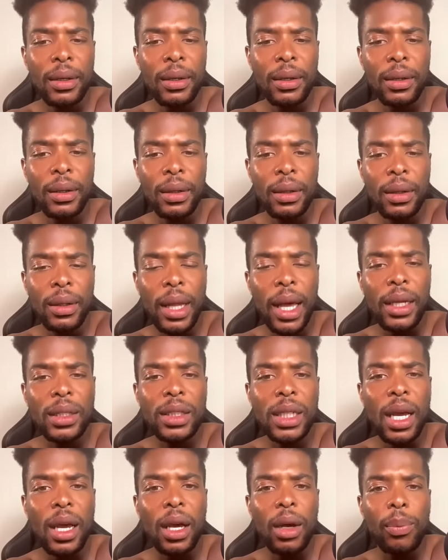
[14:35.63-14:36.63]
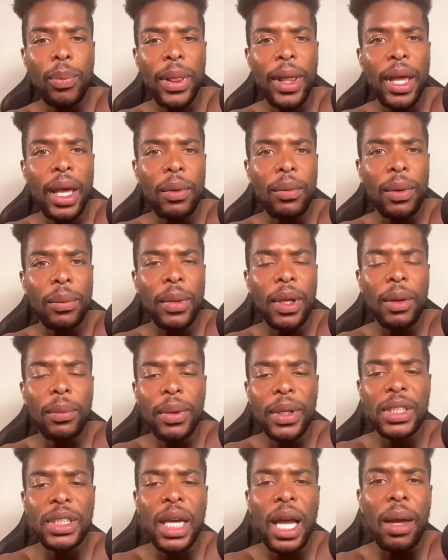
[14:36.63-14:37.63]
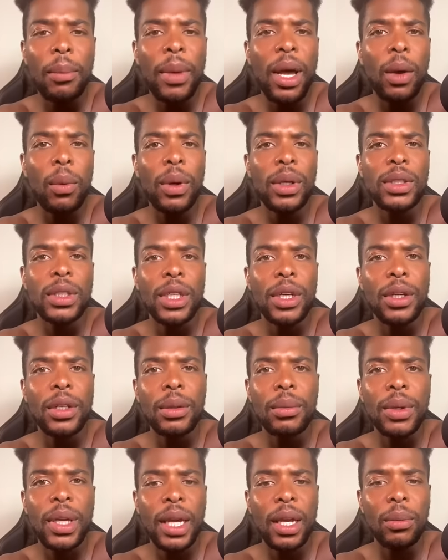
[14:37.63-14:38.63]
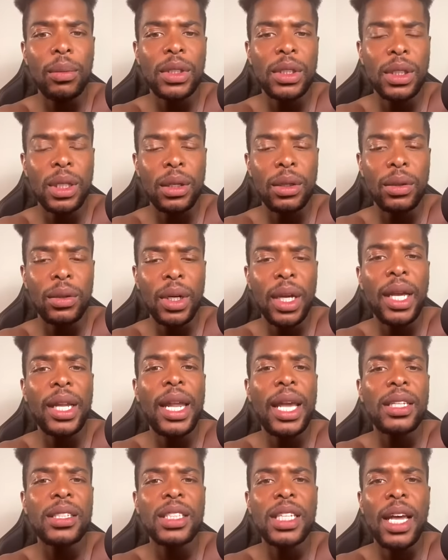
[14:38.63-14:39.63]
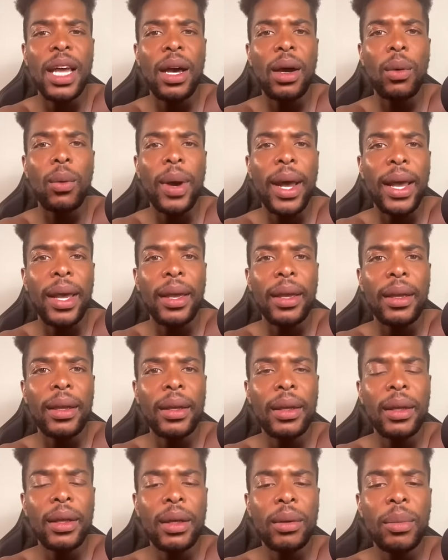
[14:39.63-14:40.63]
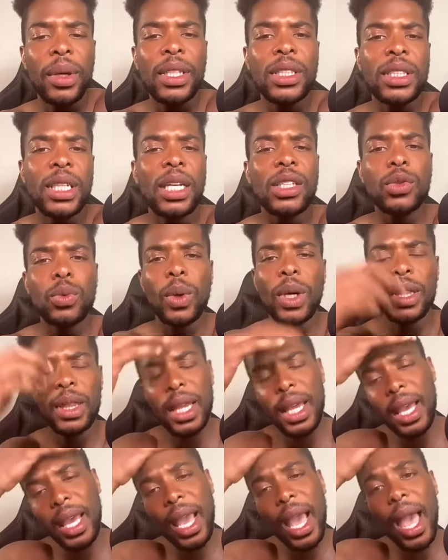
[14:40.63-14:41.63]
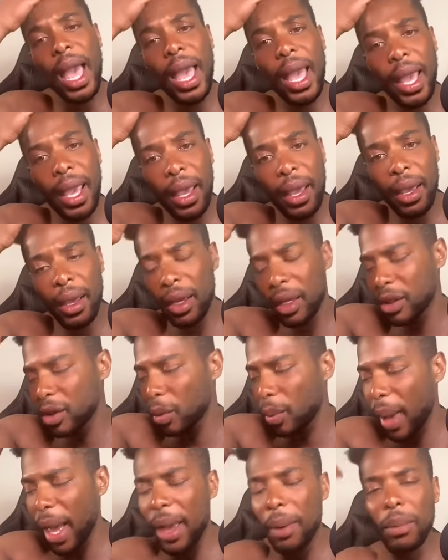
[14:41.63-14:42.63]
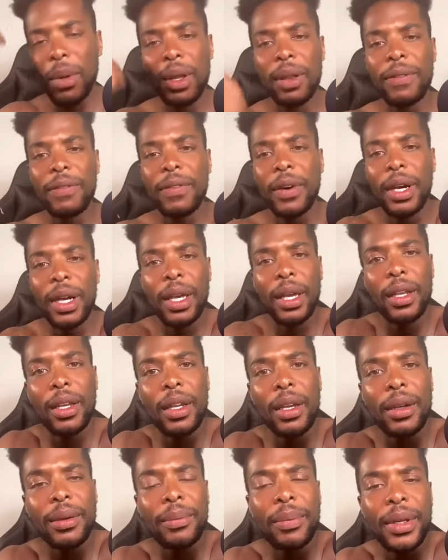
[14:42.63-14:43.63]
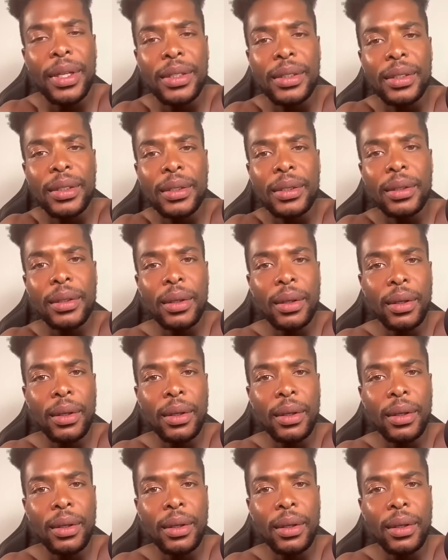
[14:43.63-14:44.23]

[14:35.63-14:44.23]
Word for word: Not y'all playing with me, bitch. I might well turn them cameras on. And they sound white. Bitch, that's one thing I hate is a white motherfucking nigga business.